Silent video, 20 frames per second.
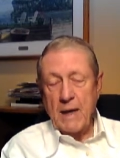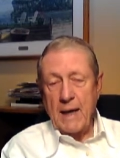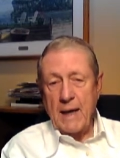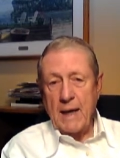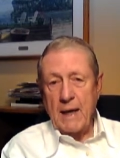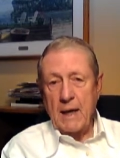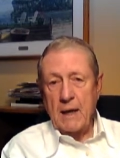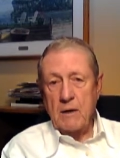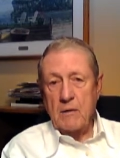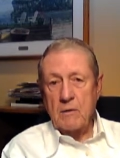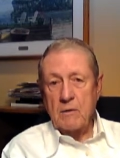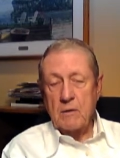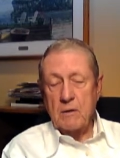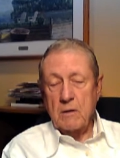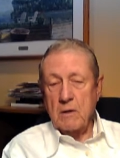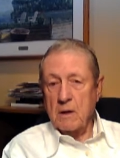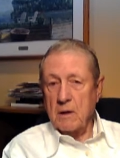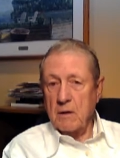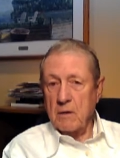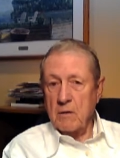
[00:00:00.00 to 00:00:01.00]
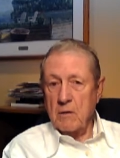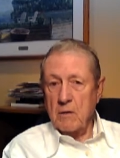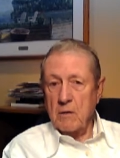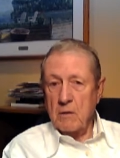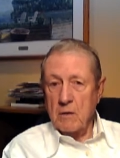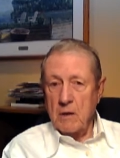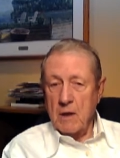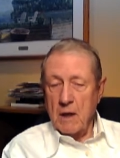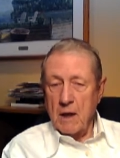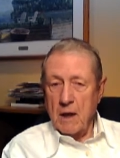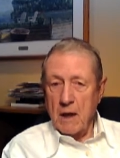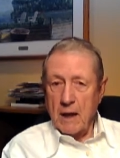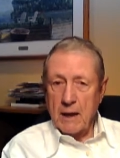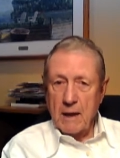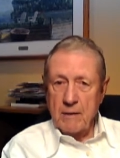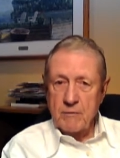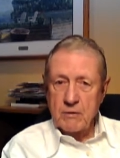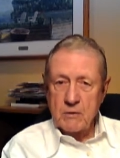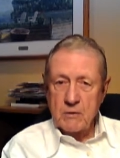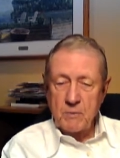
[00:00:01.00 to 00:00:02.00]
and I
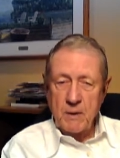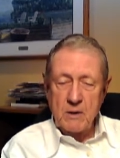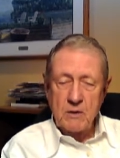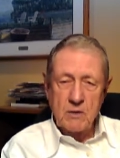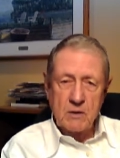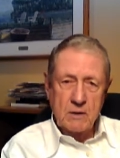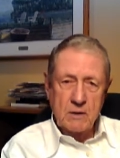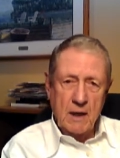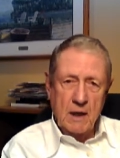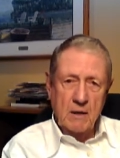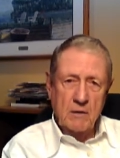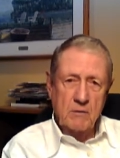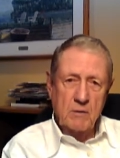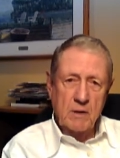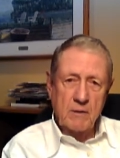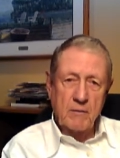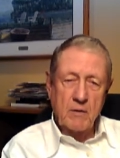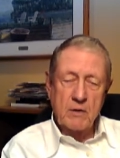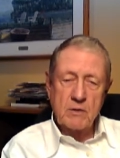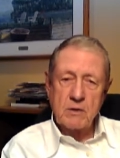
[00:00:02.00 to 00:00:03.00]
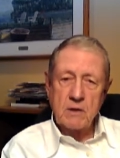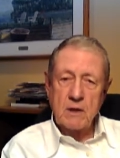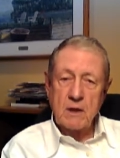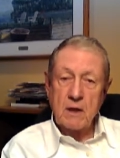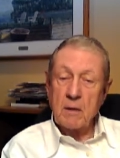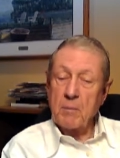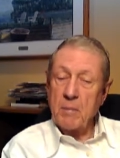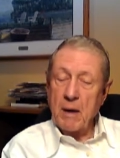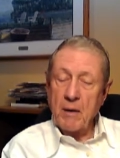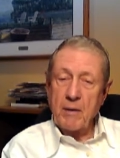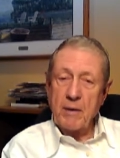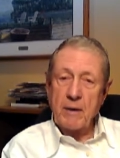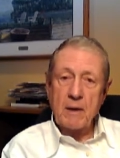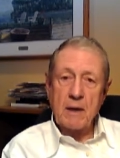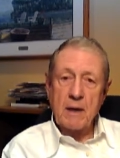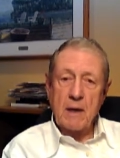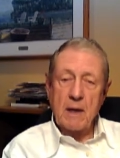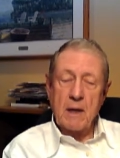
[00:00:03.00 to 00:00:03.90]
gave a speech at Yale University about it